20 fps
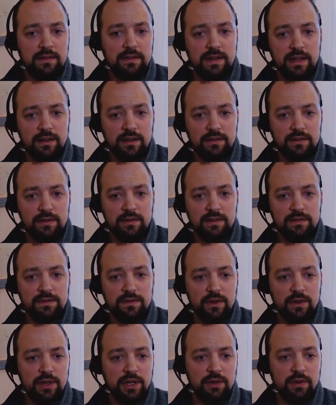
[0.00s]
deals using
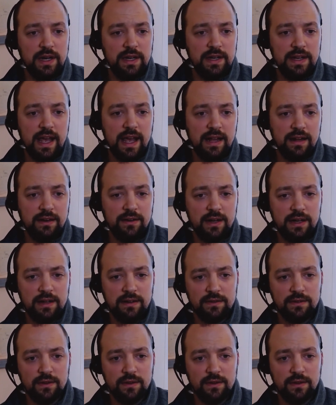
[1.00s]
floating rate debt, right?